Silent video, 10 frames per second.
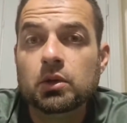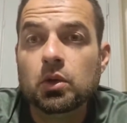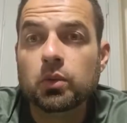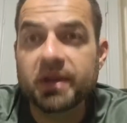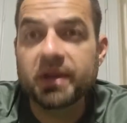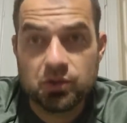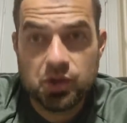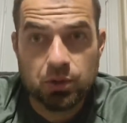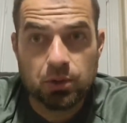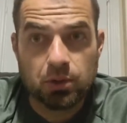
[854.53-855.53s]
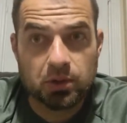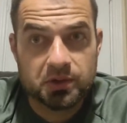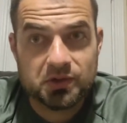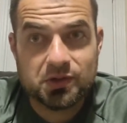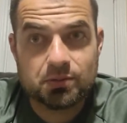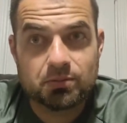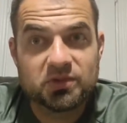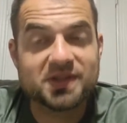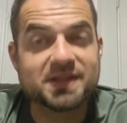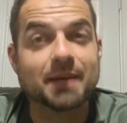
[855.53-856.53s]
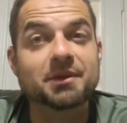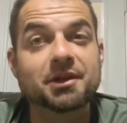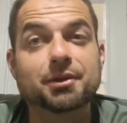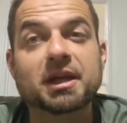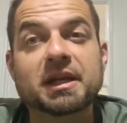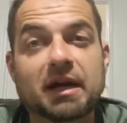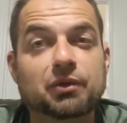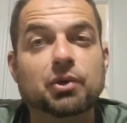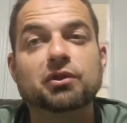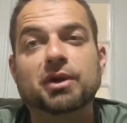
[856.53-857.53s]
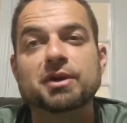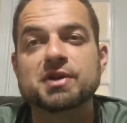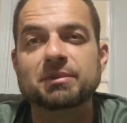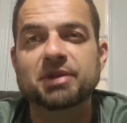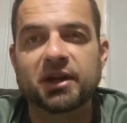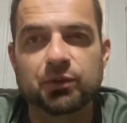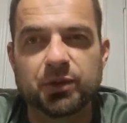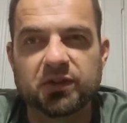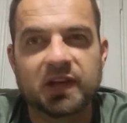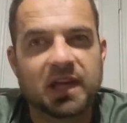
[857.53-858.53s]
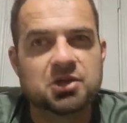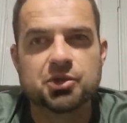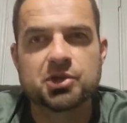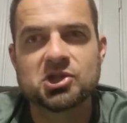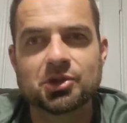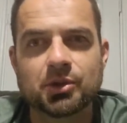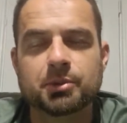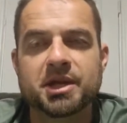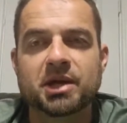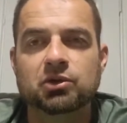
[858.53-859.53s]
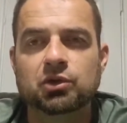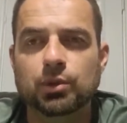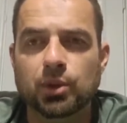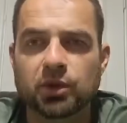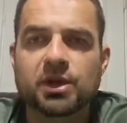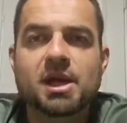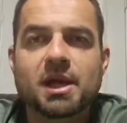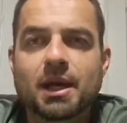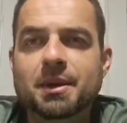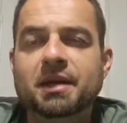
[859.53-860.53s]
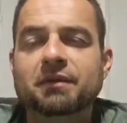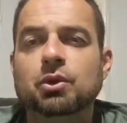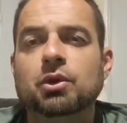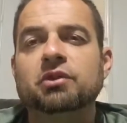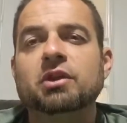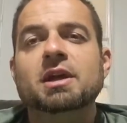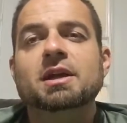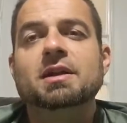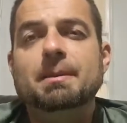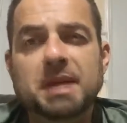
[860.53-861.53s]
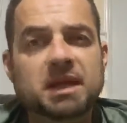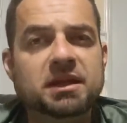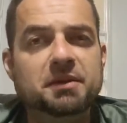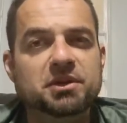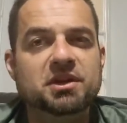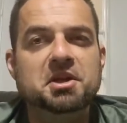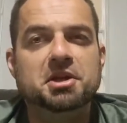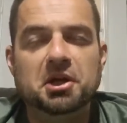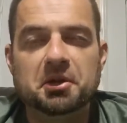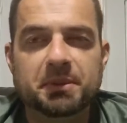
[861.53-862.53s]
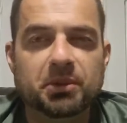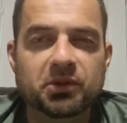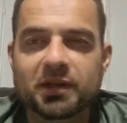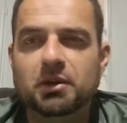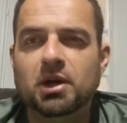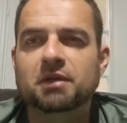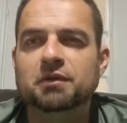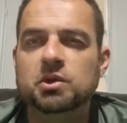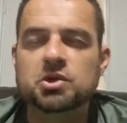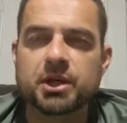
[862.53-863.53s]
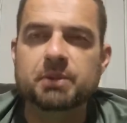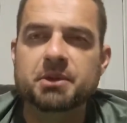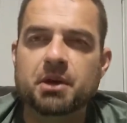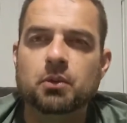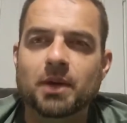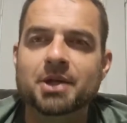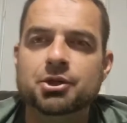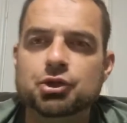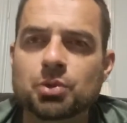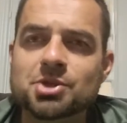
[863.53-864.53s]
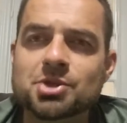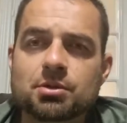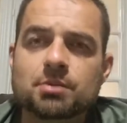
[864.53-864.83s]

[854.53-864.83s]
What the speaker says: without tools to some degree. Now, of course, there are some dogs where it's dangerous to do it without tools. And then, of course, the big thing with the e-collar, people say, well, if you can train without it, why don't you?